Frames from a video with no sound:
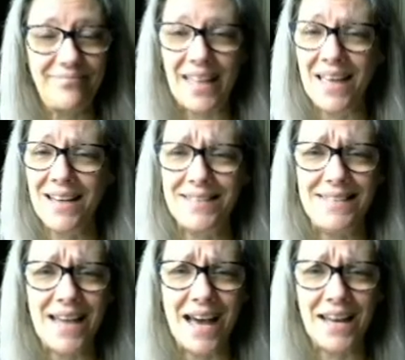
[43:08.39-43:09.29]
it is
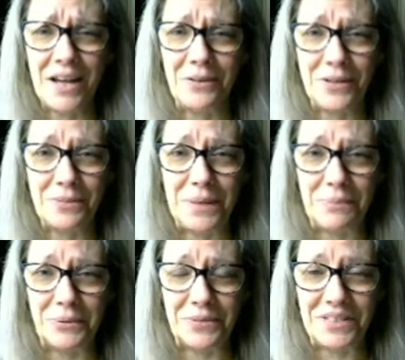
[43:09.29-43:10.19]
not how other
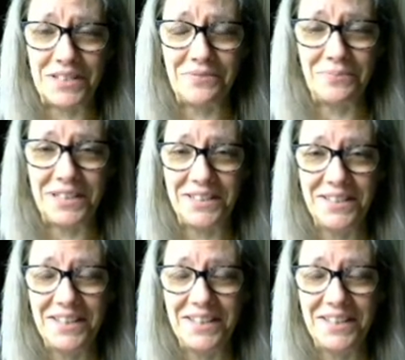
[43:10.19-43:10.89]
people receive me